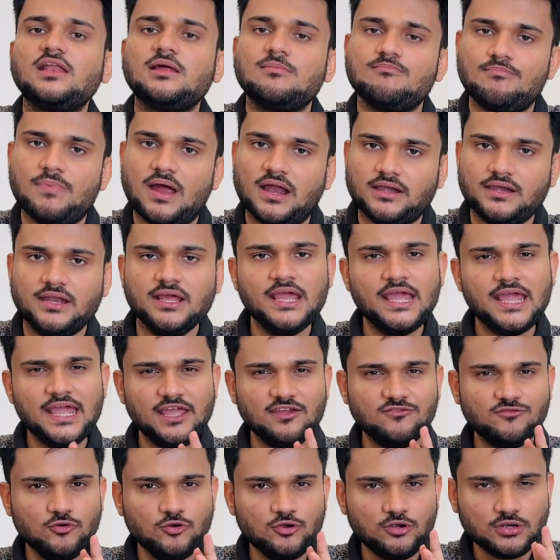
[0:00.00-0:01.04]
impact?
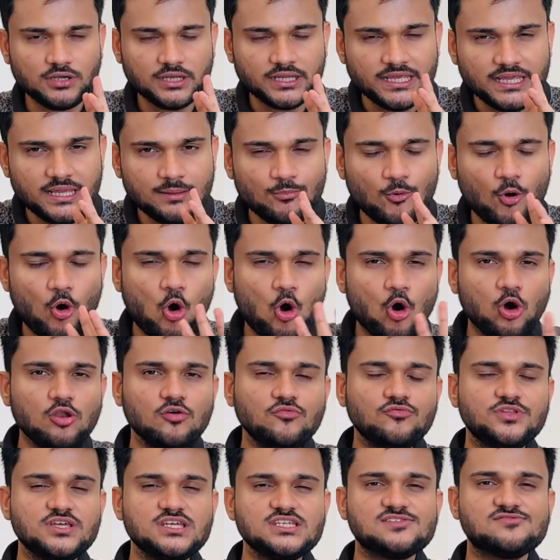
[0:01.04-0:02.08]
If you keep all
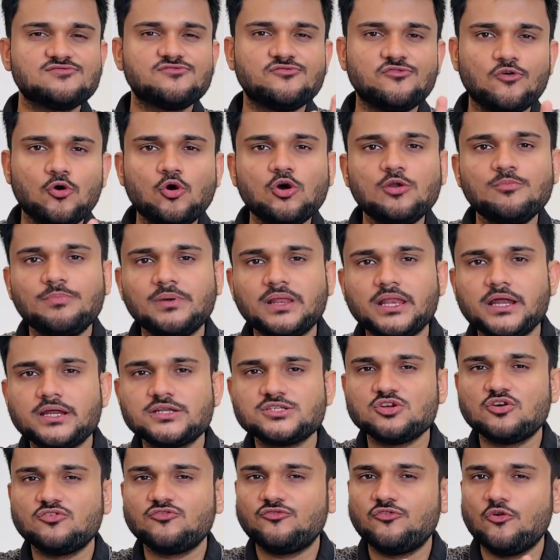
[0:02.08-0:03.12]
of these four
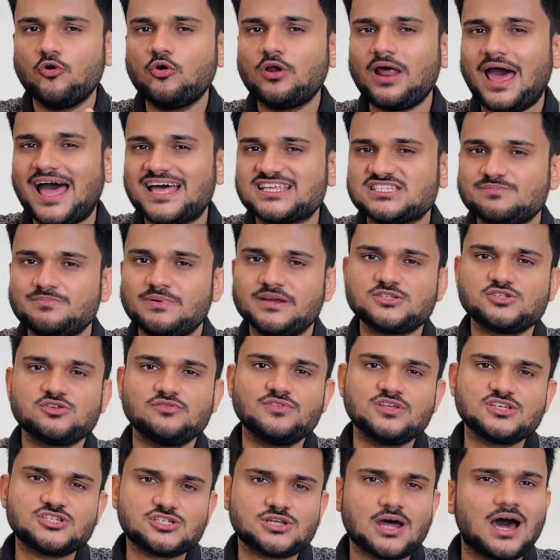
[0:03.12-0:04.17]
pillars or four aspects of
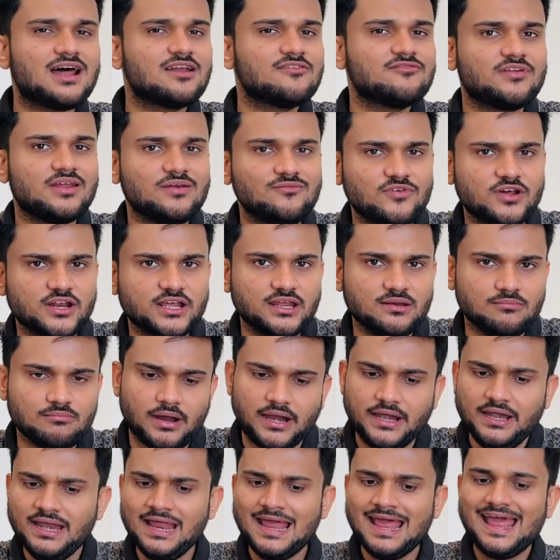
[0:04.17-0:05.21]
the STAR framework in
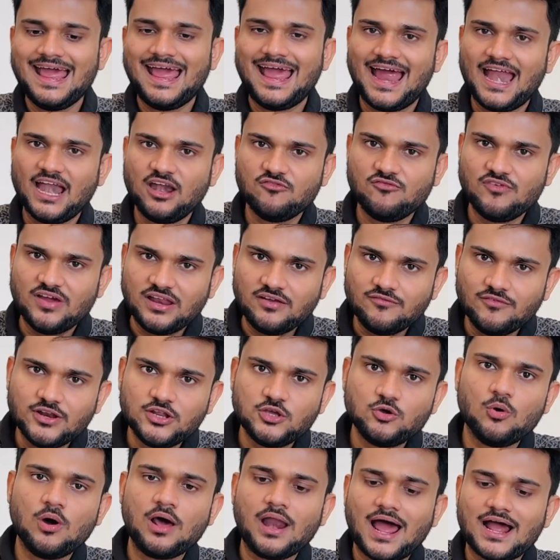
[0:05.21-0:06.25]
mind, and whenever
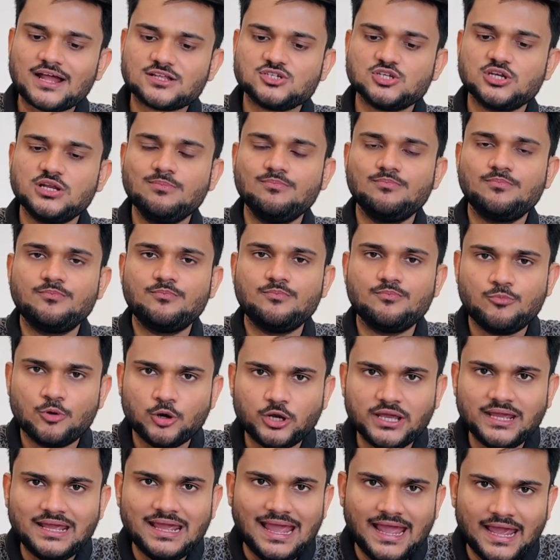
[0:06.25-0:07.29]
you are actually
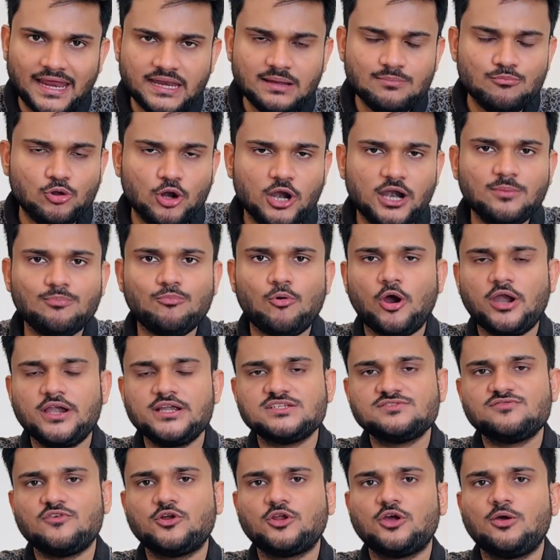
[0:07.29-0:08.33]
putting any bullet points
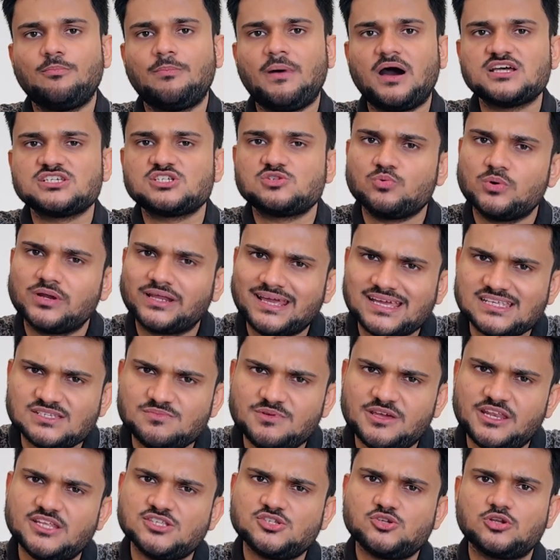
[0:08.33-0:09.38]
for your past work
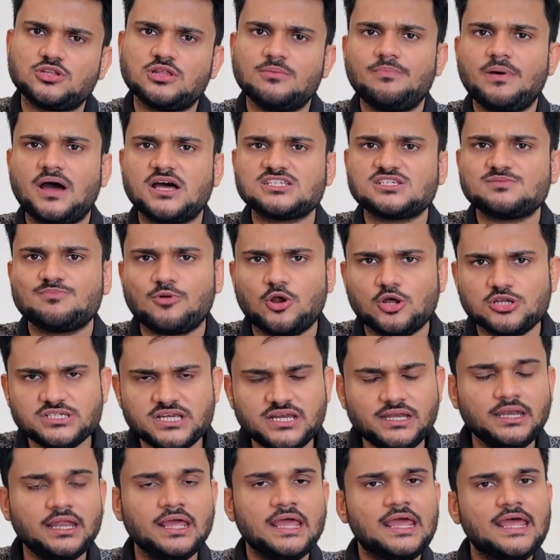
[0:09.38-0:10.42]
experience or the past
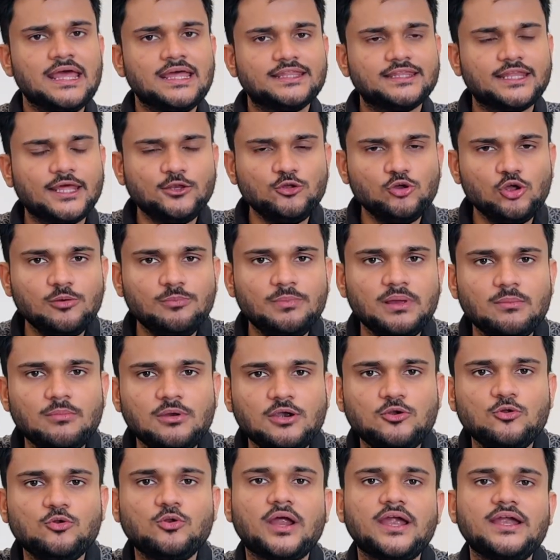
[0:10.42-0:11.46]
project, then you'll be able
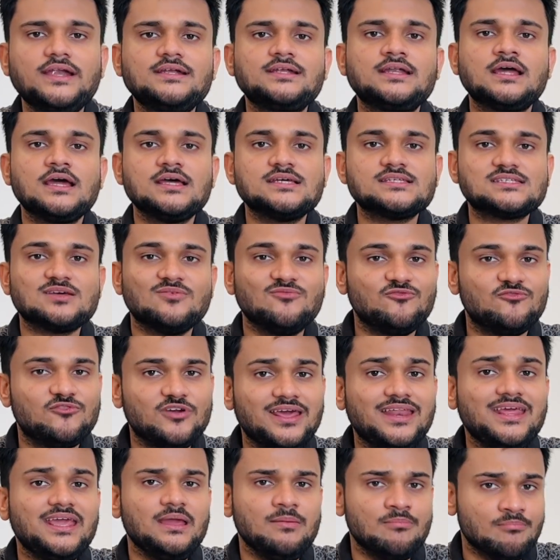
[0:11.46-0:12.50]
to write some
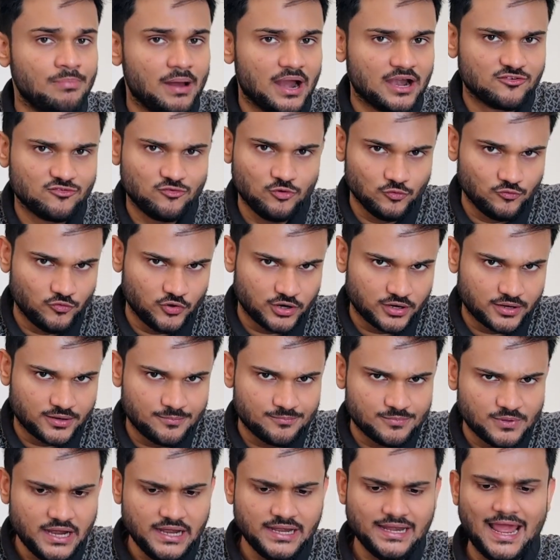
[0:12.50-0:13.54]
very impactful work,
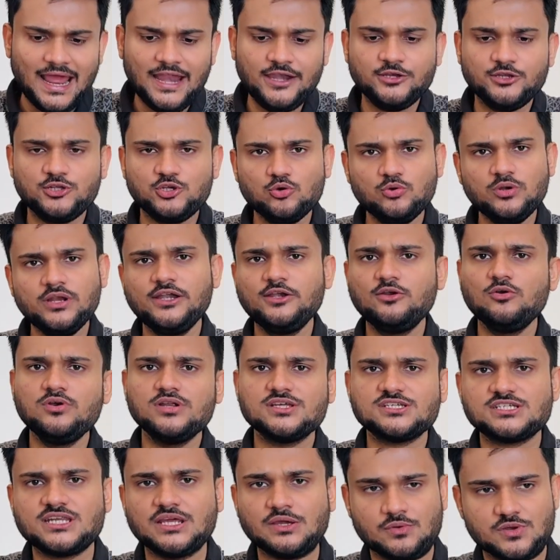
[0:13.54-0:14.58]
right? And you need to
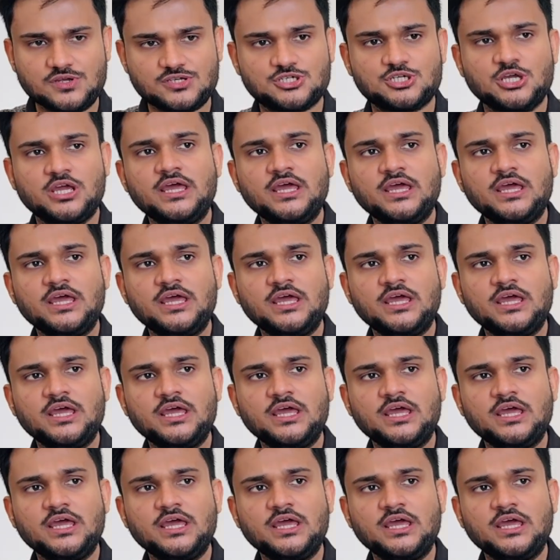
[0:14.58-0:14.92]
distinguish